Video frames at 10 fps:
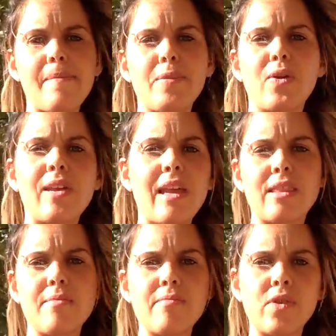You can
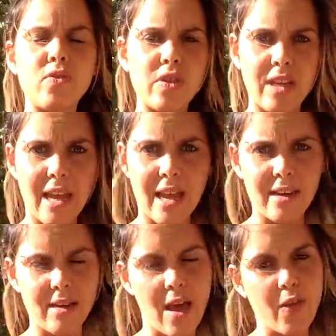get them usually
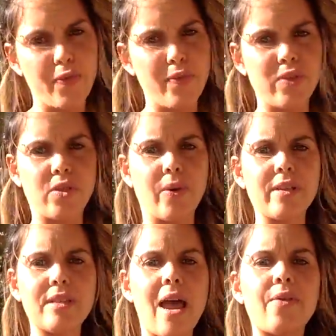at health food
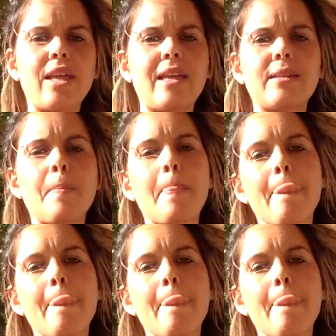stores nowadays.